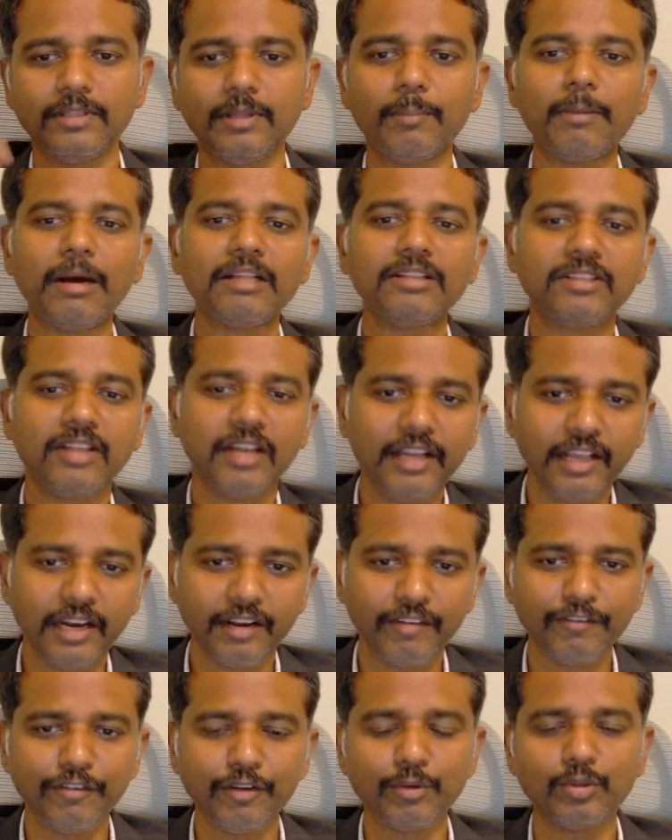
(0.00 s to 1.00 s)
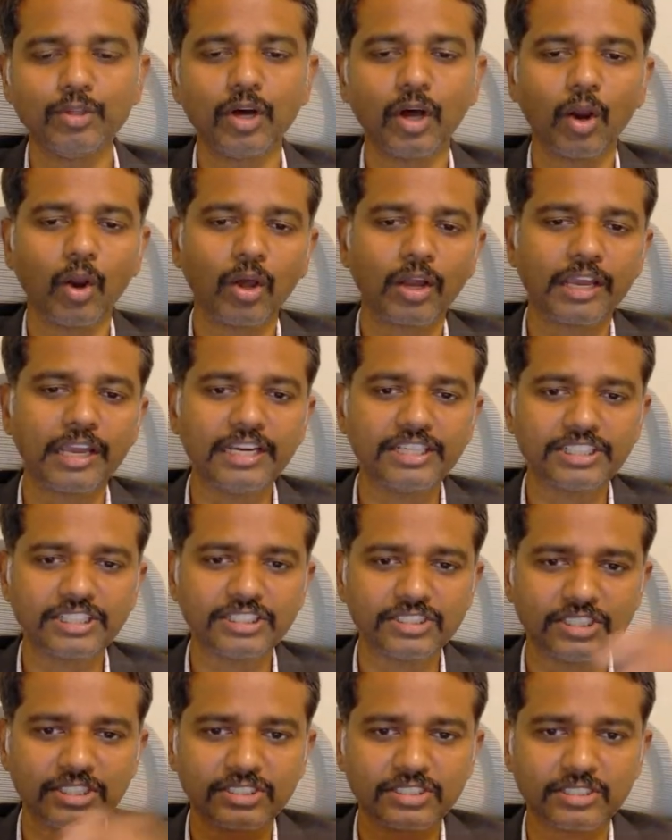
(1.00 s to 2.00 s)
The monthly review, the
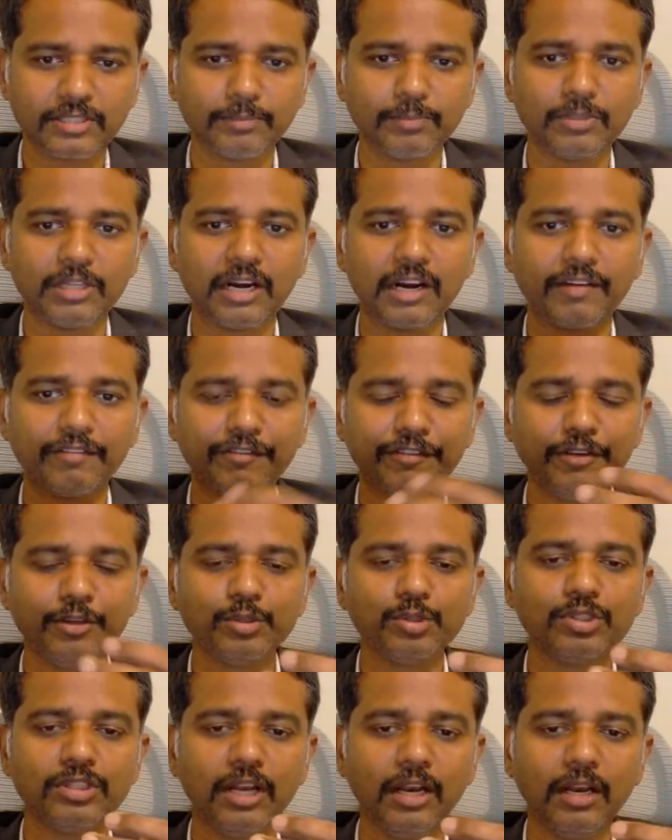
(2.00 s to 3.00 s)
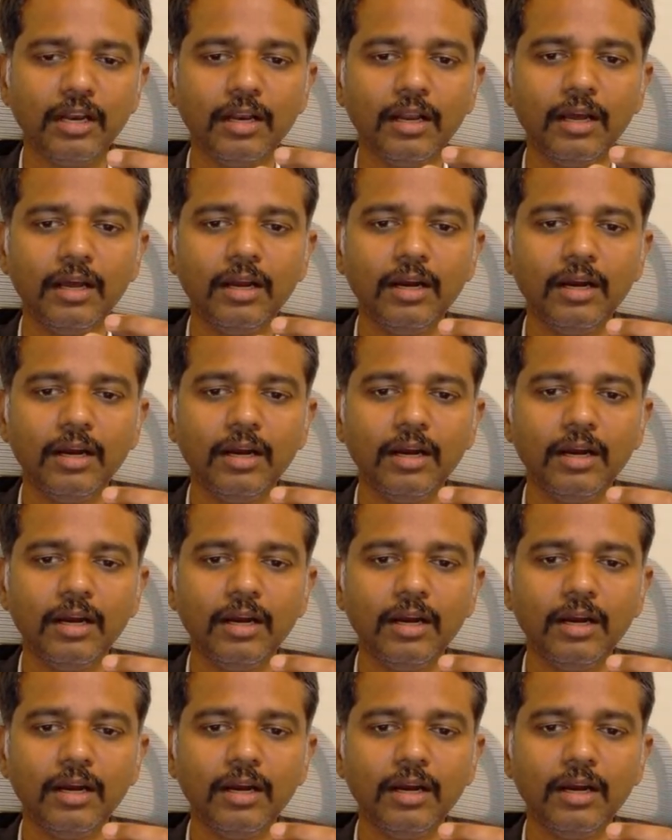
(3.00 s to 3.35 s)
allocation system, the refusal